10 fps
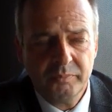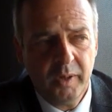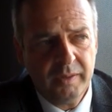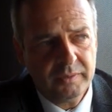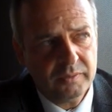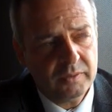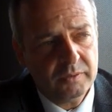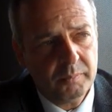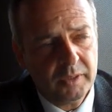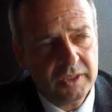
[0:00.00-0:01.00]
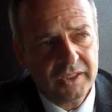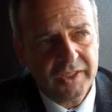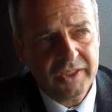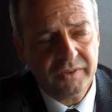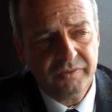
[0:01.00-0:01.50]
my
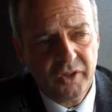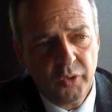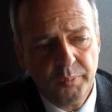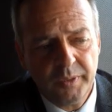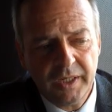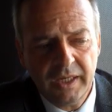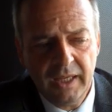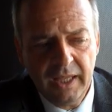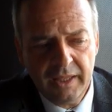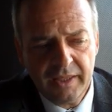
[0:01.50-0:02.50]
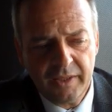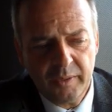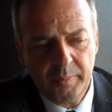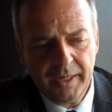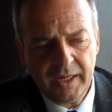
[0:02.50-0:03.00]
studies have told me that
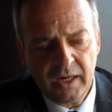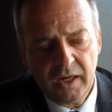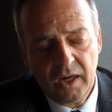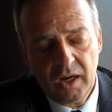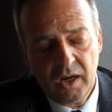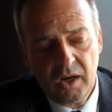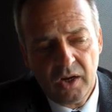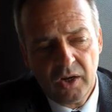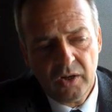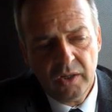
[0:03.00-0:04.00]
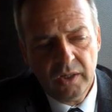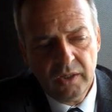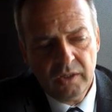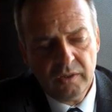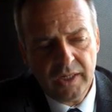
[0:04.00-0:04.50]
the bank are
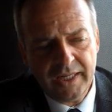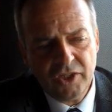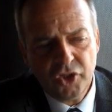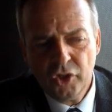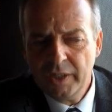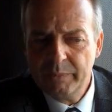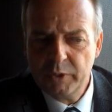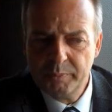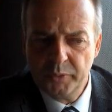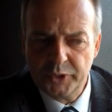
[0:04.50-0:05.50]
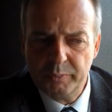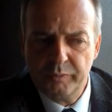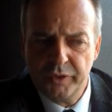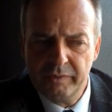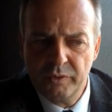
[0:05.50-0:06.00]
internally responsible
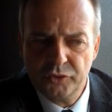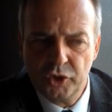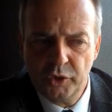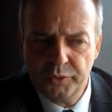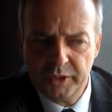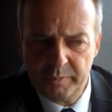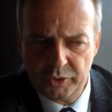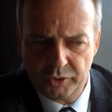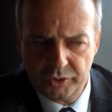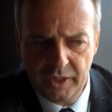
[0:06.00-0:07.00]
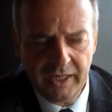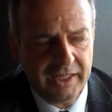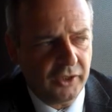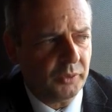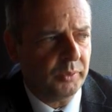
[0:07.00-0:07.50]
for their own security measures.
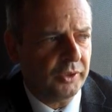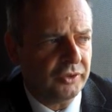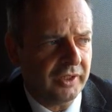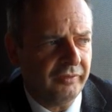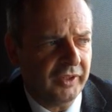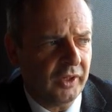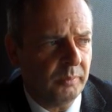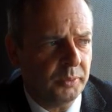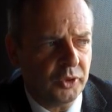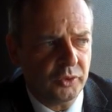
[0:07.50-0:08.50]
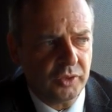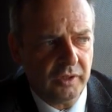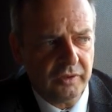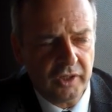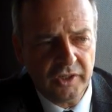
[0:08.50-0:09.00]
In other words, if they don't produce
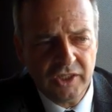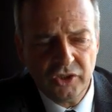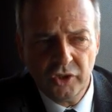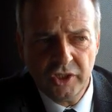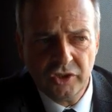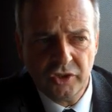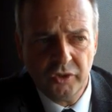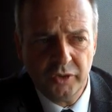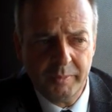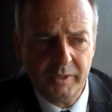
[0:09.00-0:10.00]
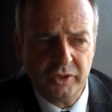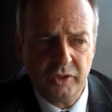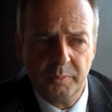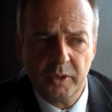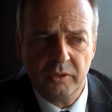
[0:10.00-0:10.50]
an internal security measure
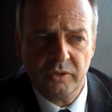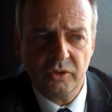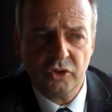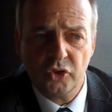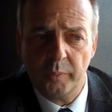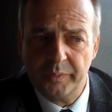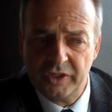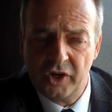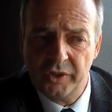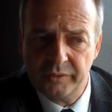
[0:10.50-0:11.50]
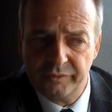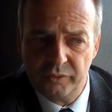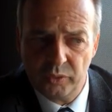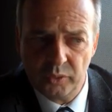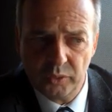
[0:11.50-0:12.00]
to stop this kind of
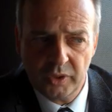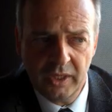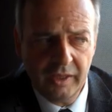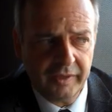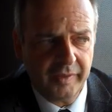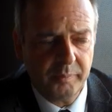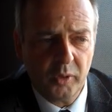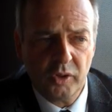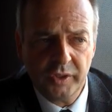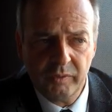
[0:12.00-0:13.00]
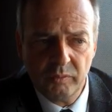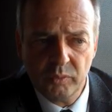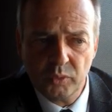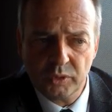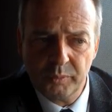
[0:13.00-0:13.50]
fraud, that they've broken their own
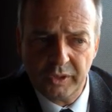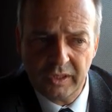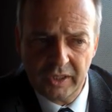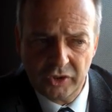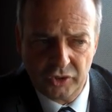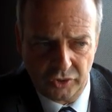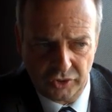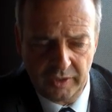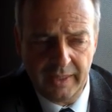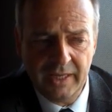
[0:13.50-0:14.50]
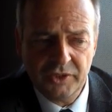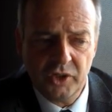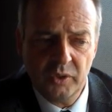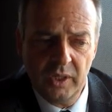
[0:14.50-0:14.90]
rules and regulations. So